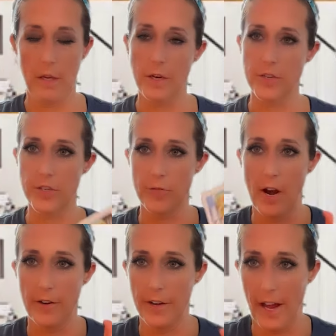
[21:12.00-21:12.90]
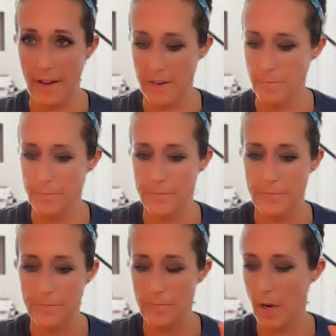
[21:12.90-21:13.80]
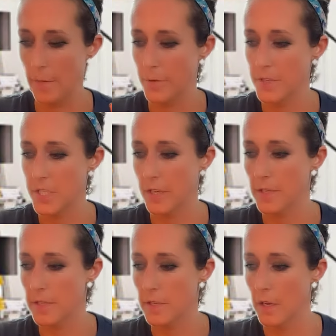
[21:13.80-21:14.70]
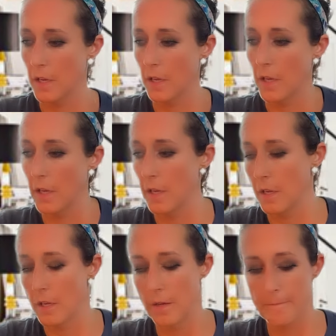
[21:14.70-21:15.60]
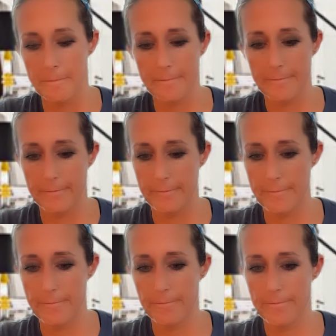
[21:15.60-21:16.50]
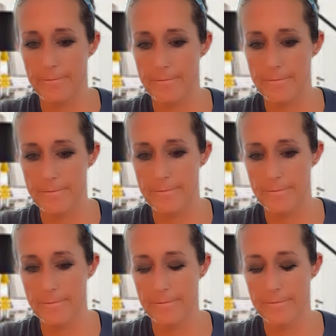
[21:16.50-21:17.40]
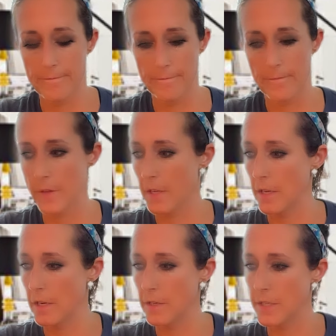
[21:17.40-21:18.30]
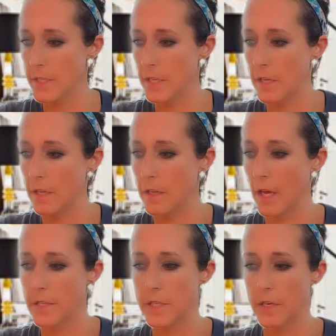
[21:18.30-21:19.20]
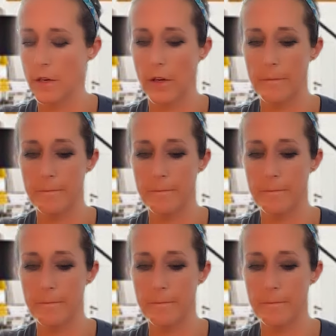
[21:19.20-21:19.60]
Here's Ride or Die, High Priestess. Can you see? That's okay.